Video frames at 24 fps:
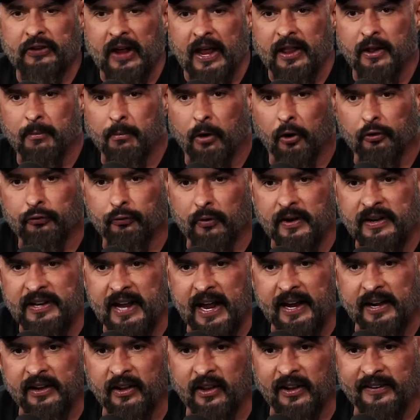say the most
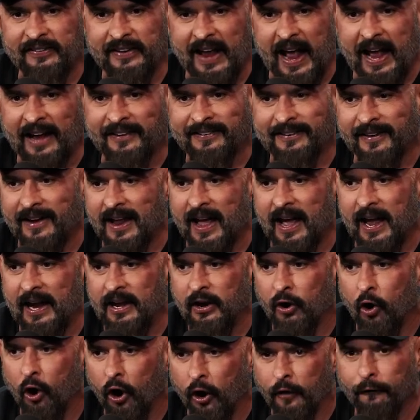ridiculous,
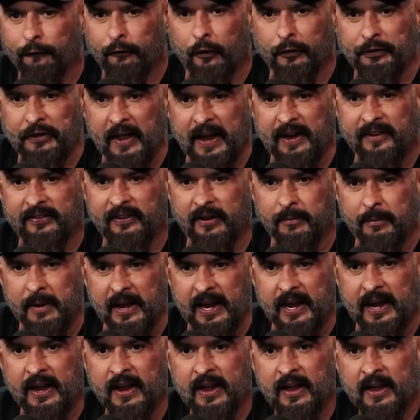asinine, hurtful things to
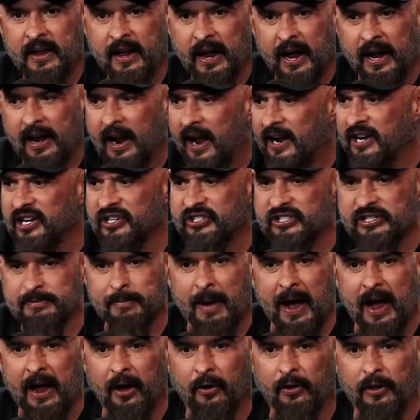me, and I just
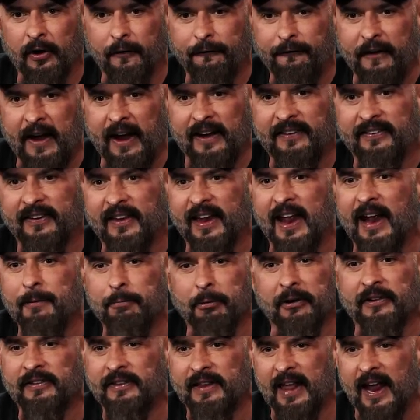smile in their face, and they
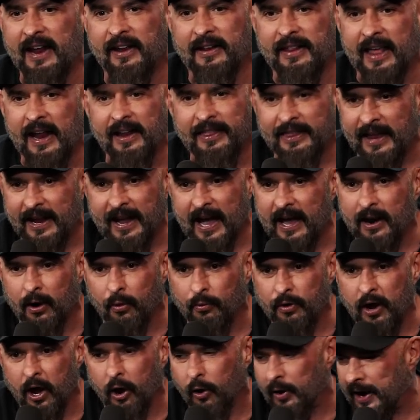they they think I
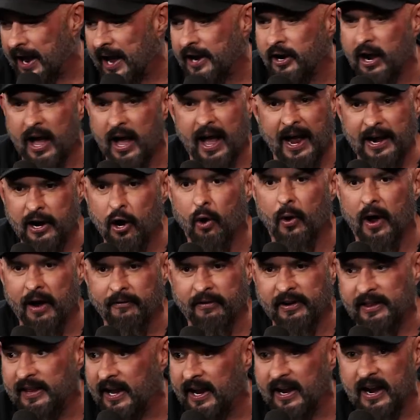don't know, and I I know
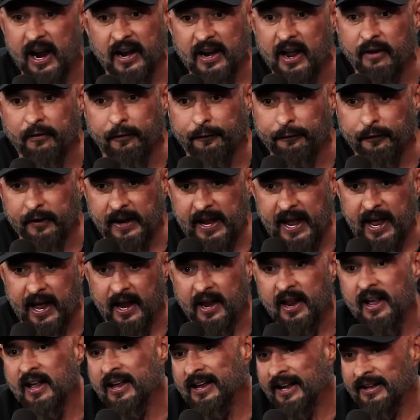everything, and I never forget,
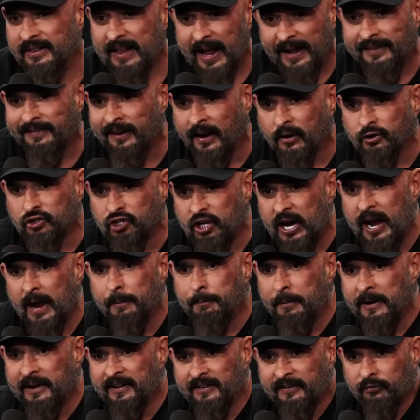and that's how
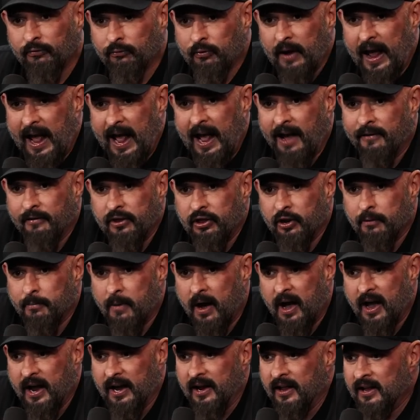champions have in their
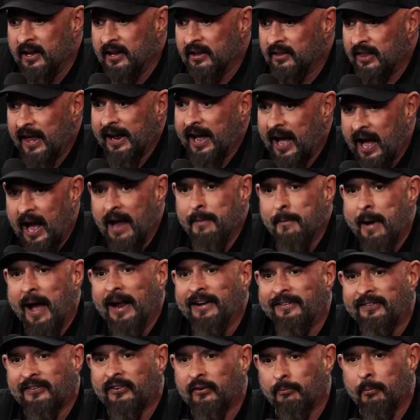mind. Like I
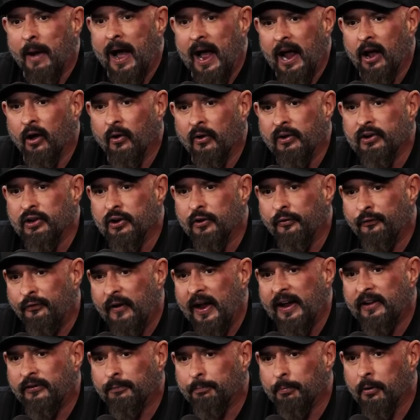might smile in your
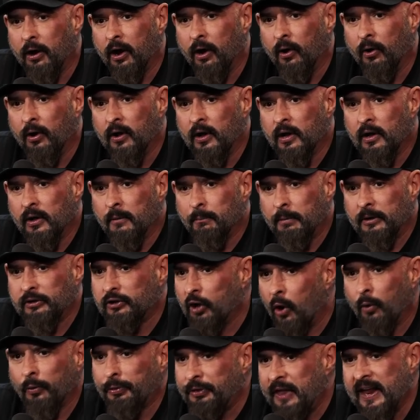face, bro, but
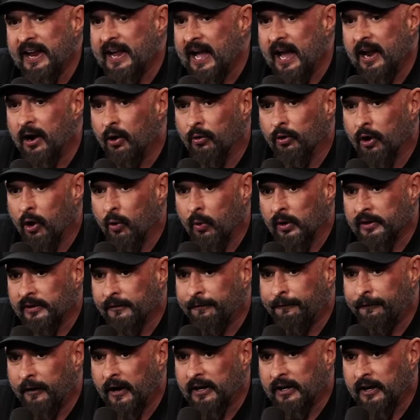don't think I don't know what the
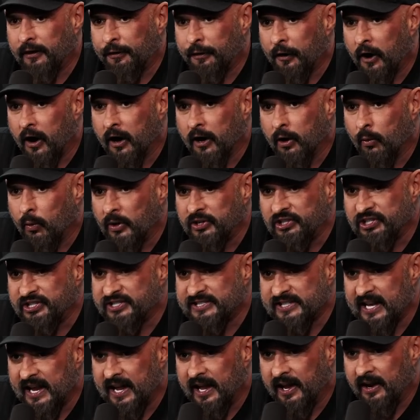fuck you thought or what you
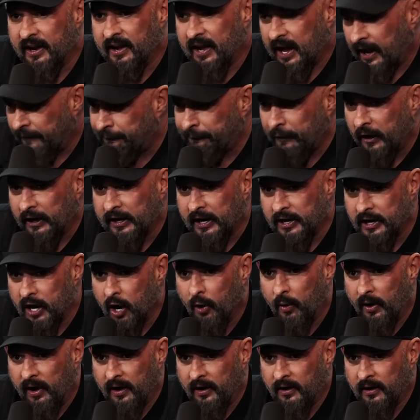said. I fucking
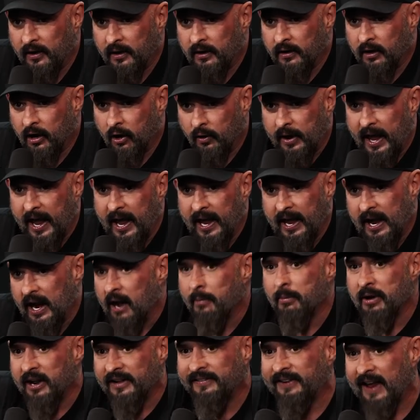know it. Okay. And
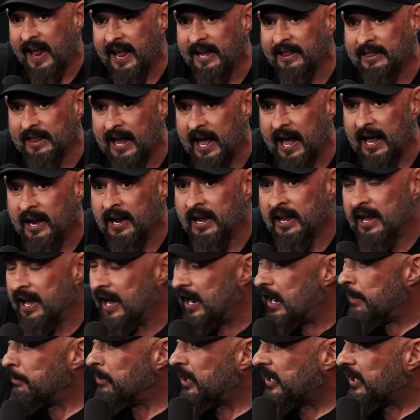I'm going to take that and I'm